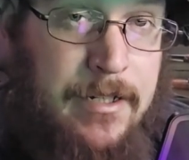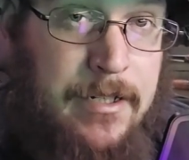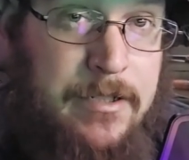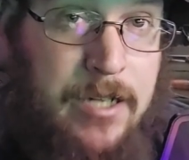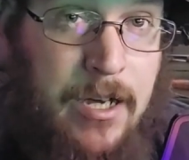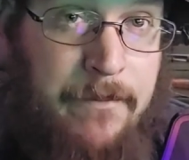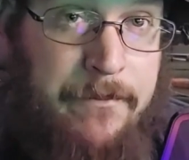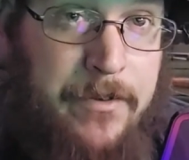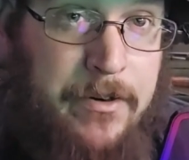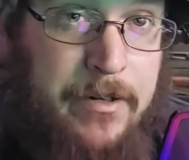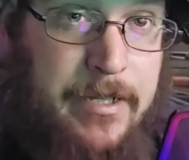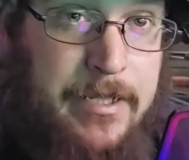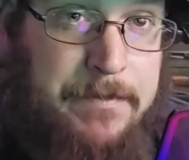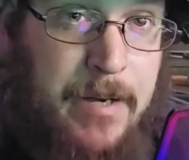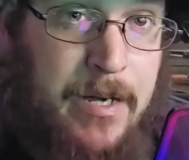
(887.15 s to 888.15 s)

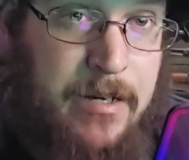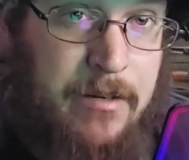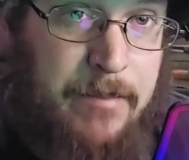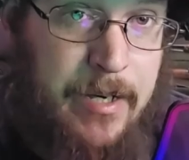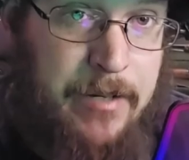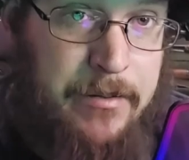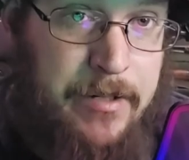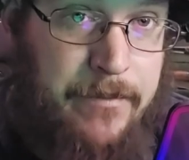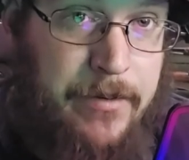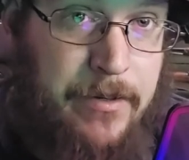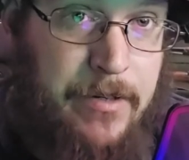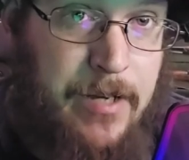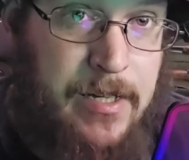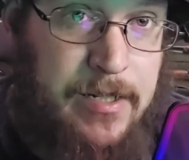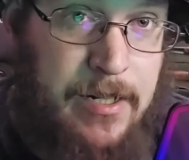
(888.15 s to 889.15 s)
comfort is paramount. If you're
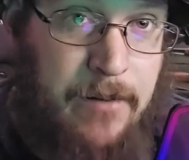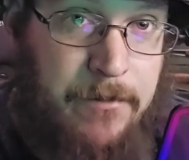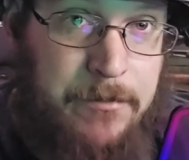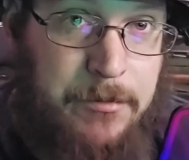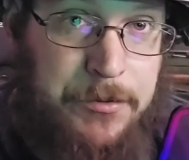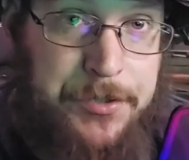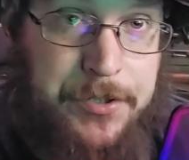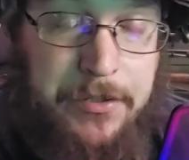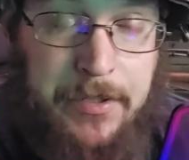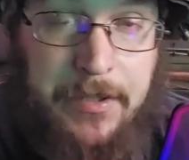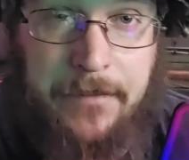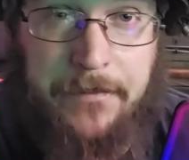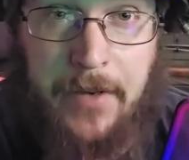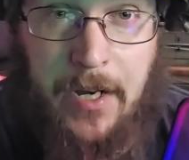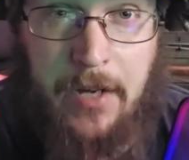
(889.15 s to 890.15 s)
not comfortable shooting
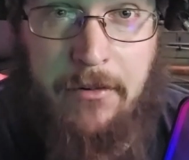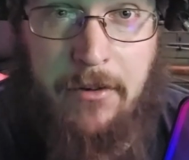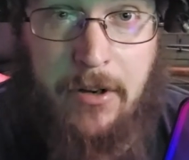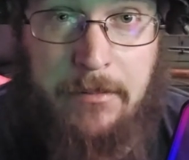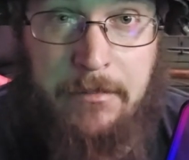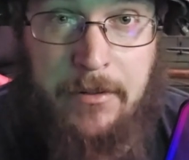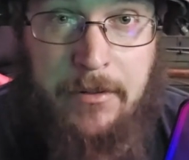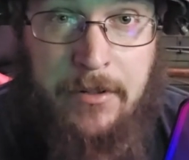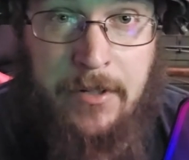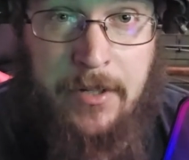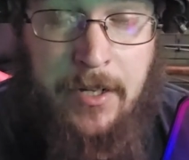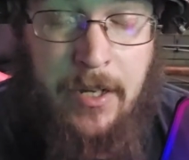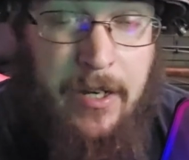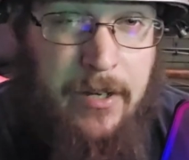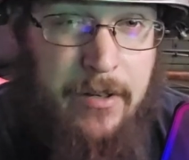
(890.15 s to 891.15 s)
the firearm,
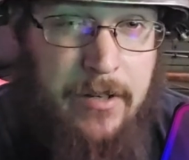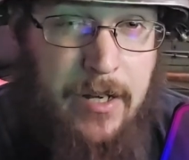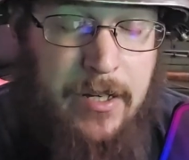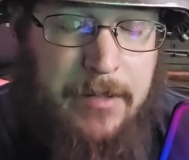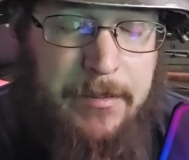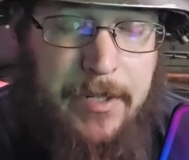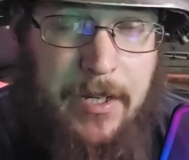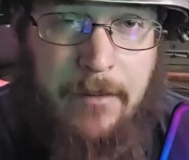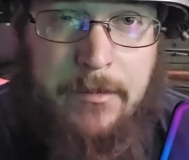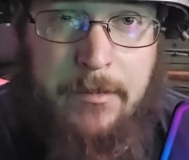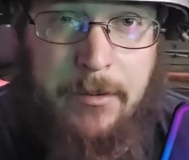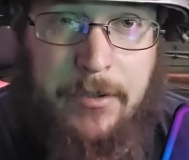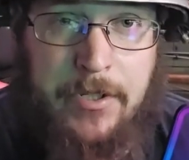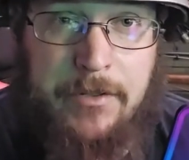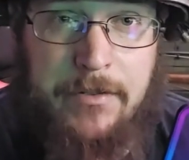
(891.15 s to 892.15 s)
you're not going to be
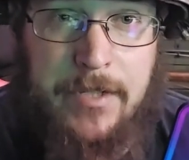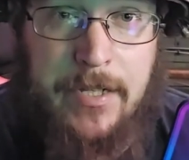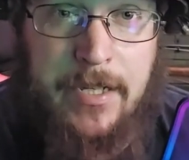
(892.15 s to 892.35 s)
comfortable using